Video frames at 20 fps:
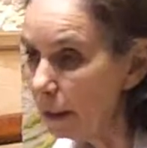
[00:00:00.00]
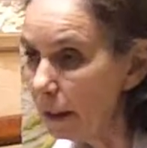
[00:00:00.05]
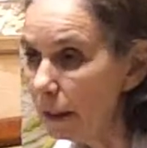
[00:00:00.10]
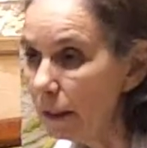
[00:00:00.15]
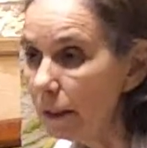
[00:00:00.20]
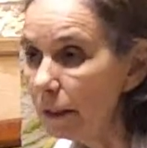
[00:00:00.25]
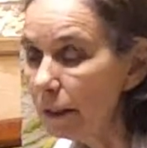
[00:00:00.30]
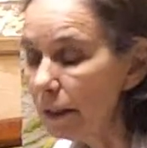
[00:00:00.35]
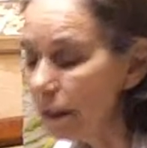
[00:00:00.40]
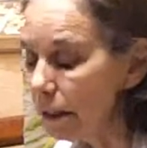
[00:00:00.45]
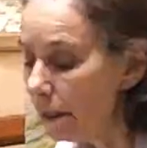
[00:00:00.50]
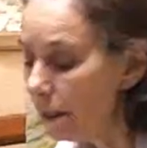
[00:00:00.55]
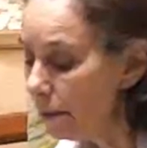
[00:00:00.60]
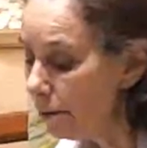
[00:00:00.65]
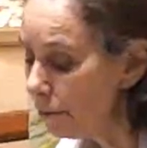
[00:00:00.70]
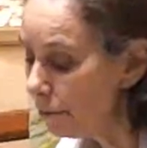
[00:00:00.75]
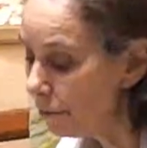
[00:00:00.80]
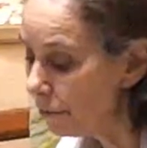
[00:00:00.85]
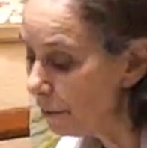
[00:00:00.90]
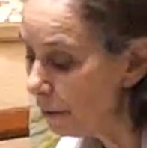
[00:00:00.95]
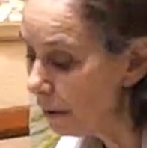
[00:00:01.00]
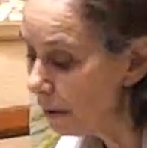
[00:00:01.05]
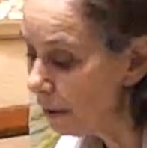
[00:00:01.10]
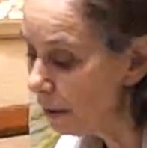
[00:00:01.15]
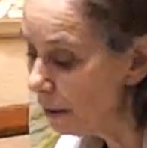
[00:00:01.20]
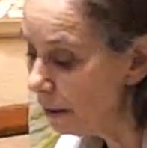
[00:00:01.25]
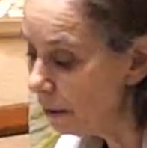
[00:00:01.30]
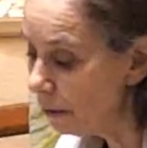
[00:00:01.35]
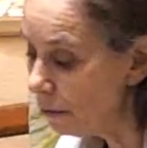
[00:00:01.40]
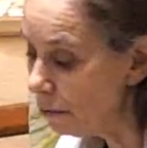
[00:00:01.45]
And Keith,
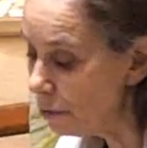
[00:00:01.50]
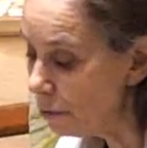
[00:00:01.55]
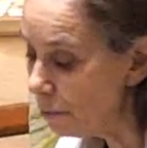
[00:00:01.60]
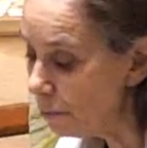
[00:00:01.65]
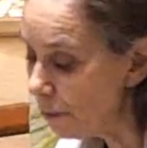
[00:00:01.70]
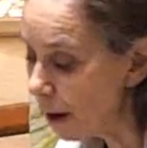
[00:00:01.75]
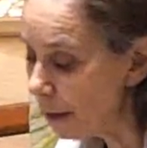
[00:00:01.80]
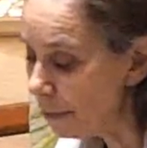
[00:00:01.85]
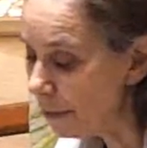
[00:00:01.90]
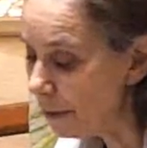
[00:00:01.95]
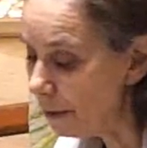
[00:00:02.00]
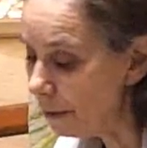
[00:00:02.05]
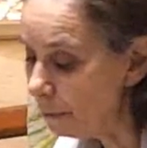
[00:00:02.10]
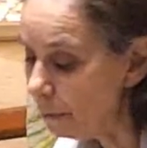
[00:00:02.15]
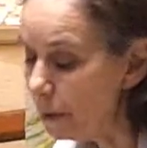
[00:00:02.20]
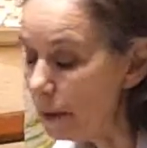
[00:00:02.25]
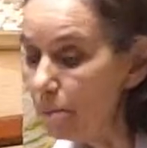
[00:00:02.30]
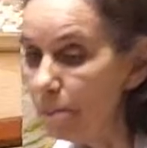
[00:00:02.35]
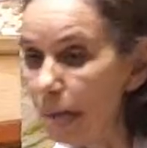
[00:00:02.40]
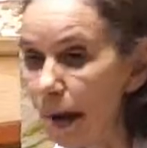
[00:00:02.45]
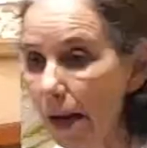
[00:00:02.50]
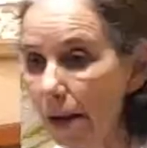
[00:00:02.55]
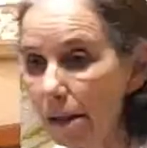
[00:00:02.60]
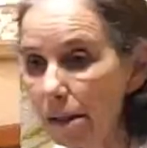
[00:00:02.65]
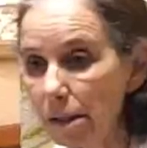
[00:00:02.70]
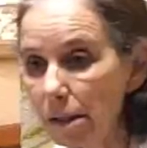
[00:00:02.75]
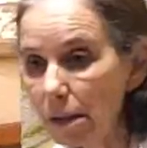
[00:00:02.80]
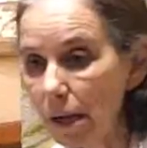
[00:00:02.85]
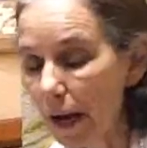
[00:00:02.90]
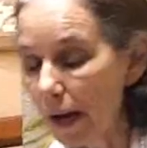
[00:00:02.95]
whose brother we
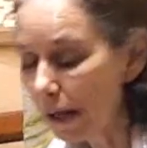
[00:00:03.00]
met